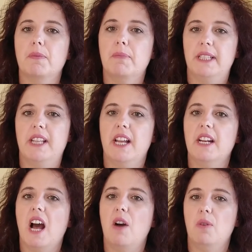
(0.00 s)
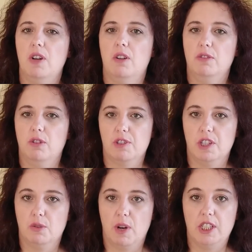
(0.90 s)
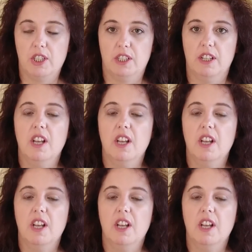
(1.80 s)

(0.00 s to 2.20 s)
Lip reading: maintain our own concentration.